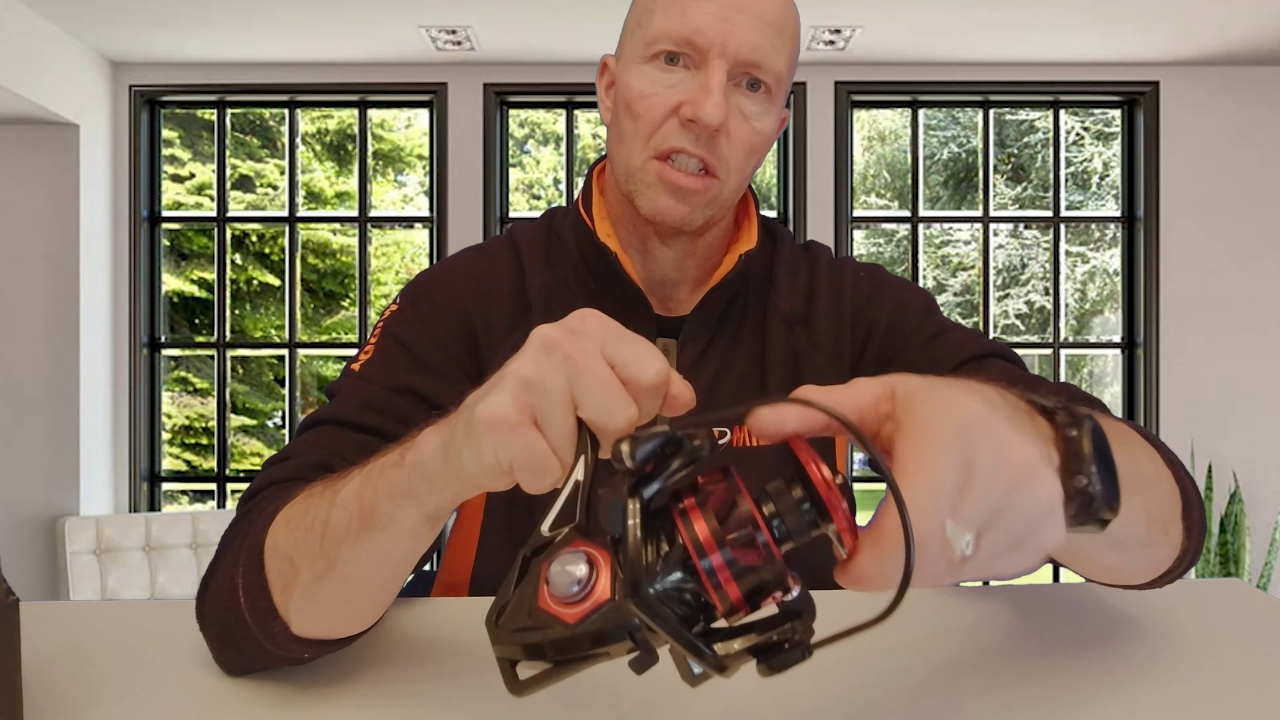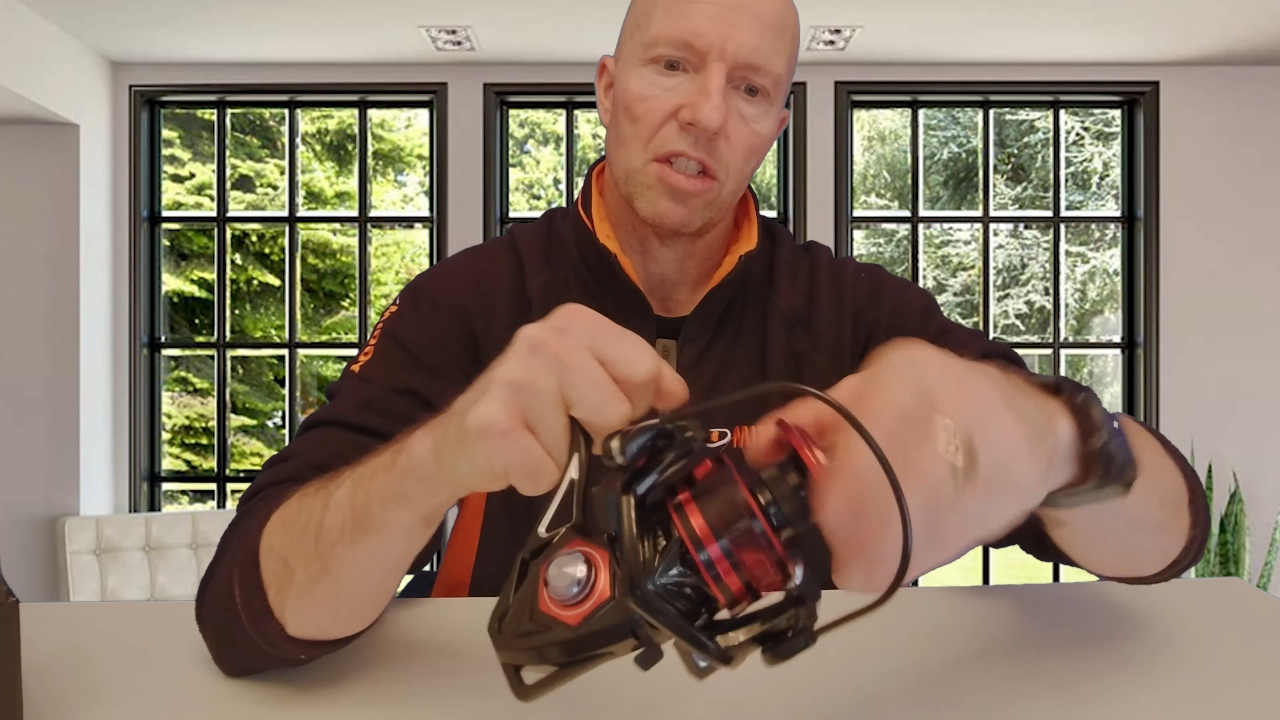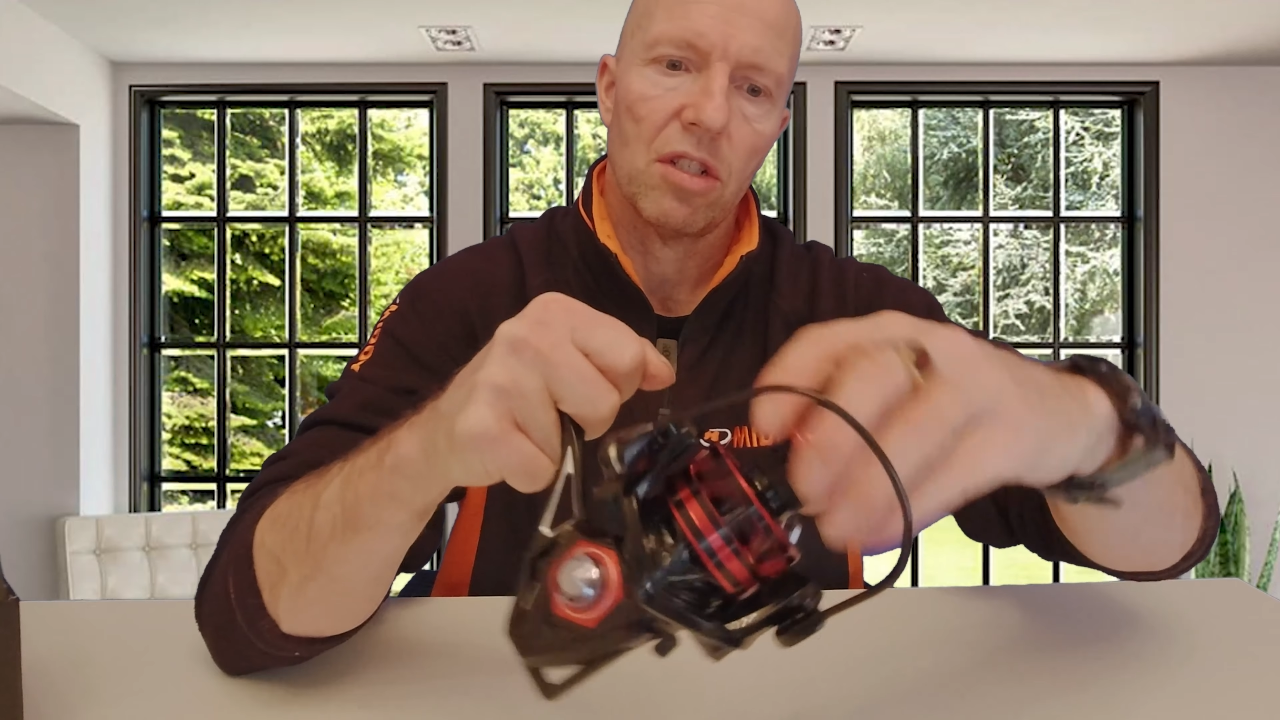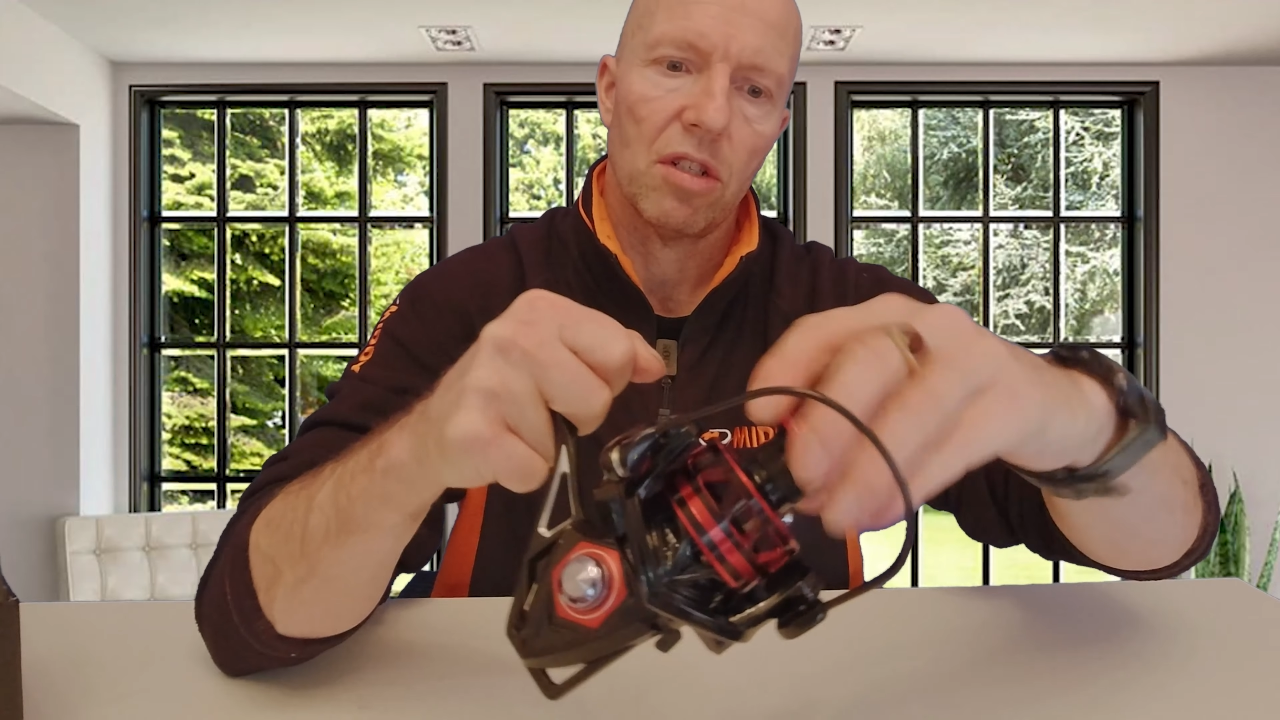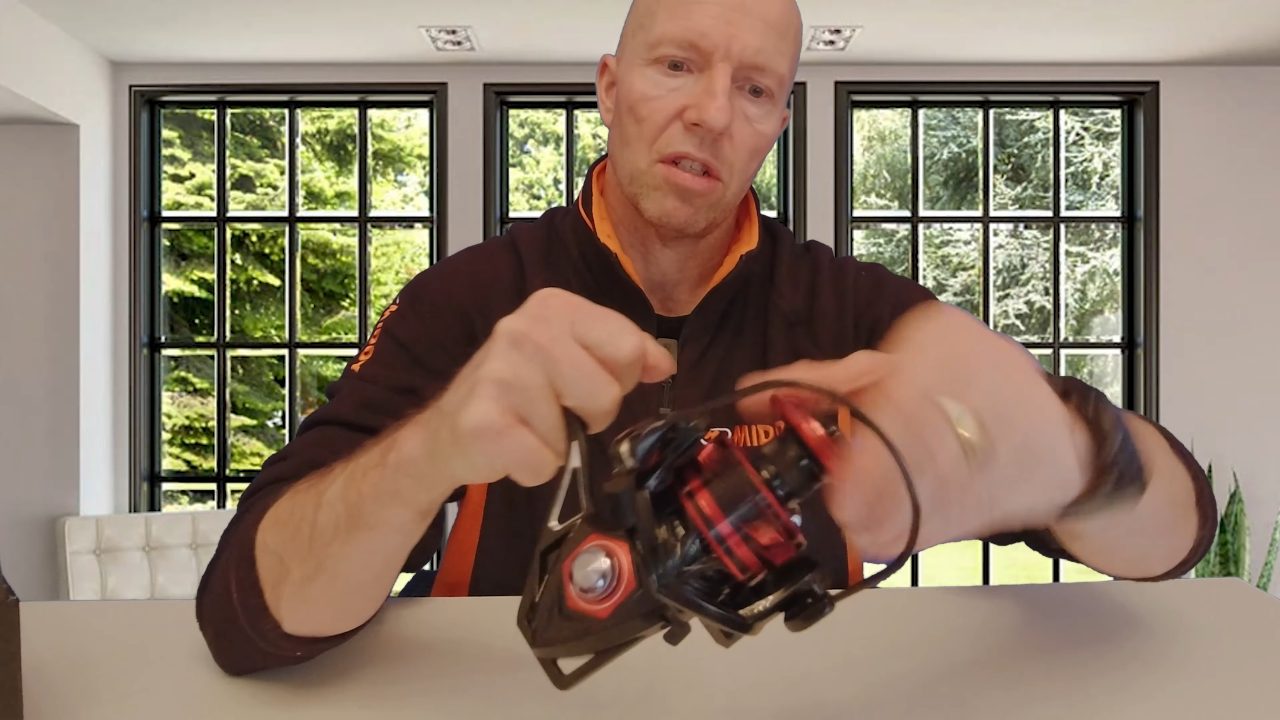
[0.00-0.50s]

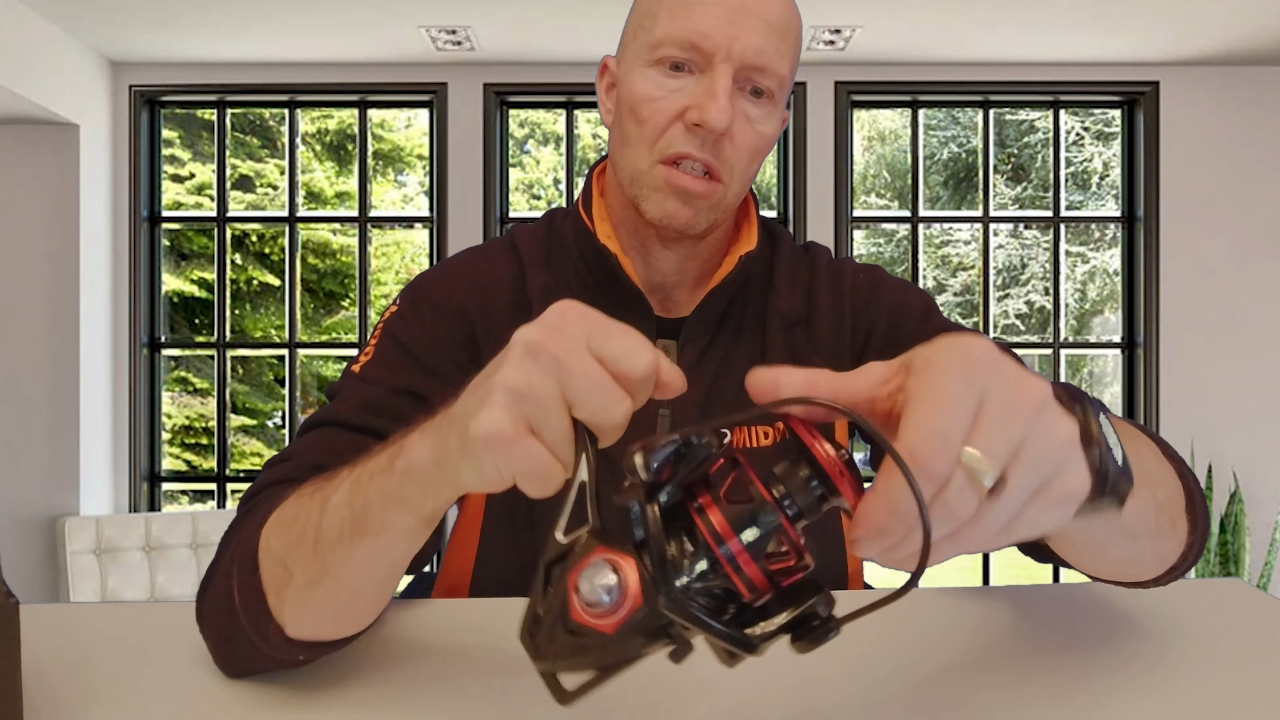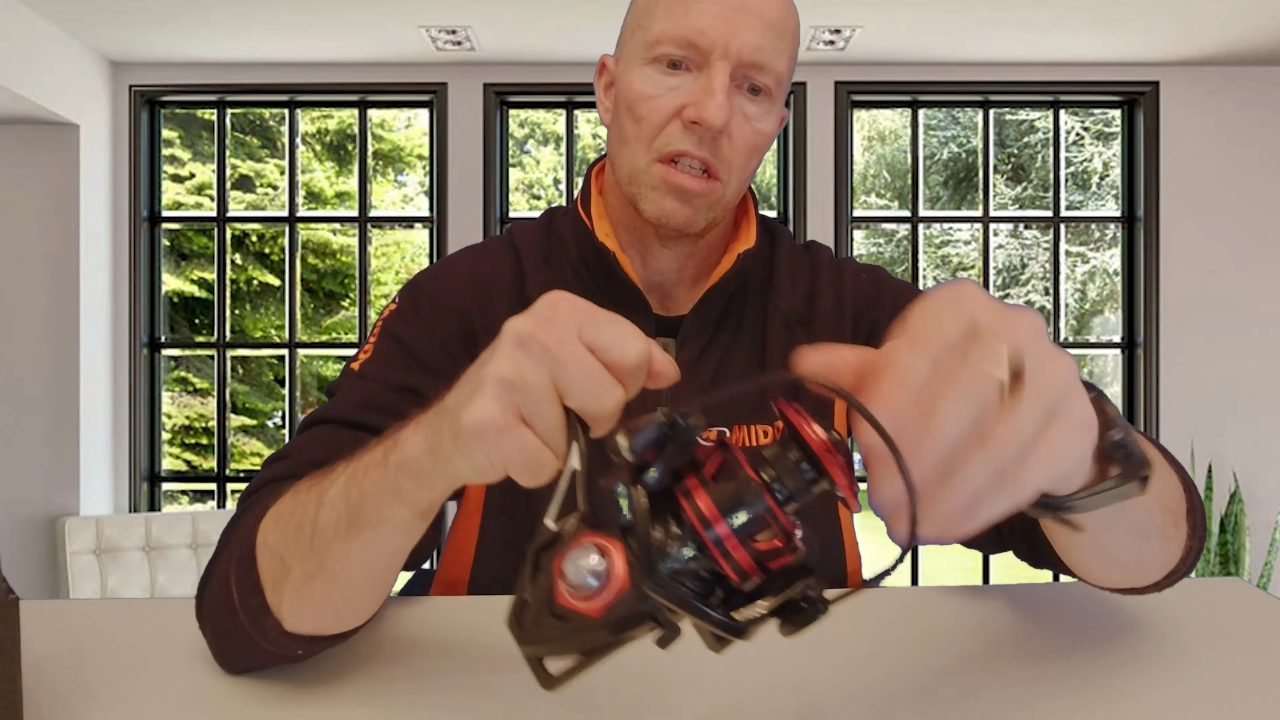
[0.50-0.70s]
It's not